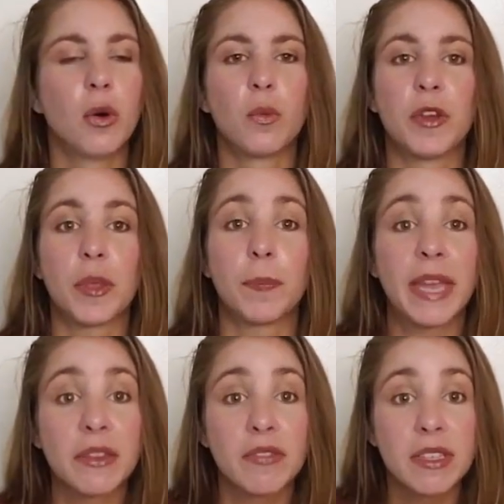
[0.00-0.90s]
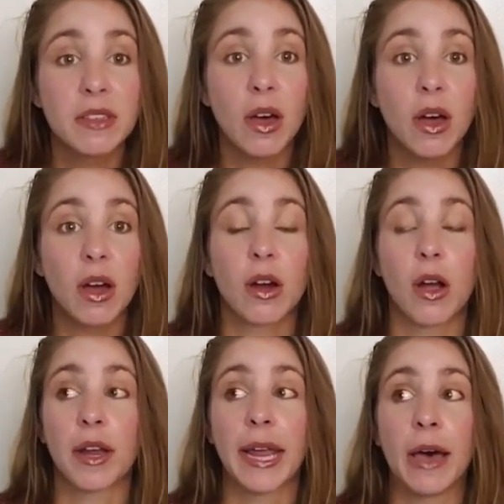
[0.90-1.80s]
what the benefits are,
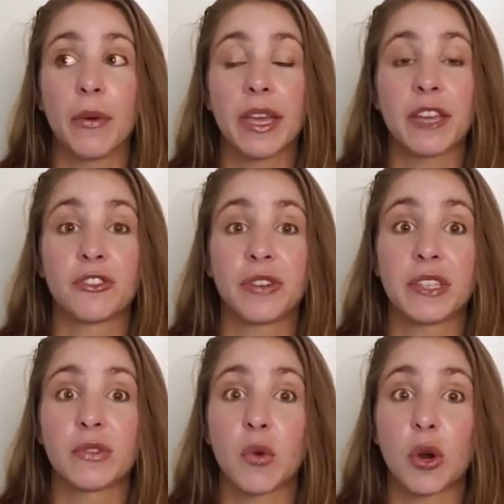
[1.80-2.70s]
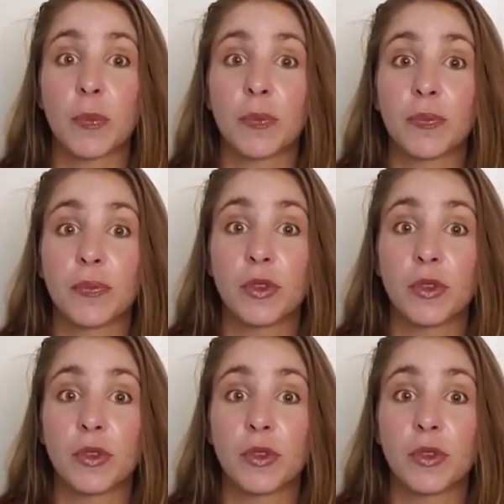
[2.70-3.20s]
on how it can transform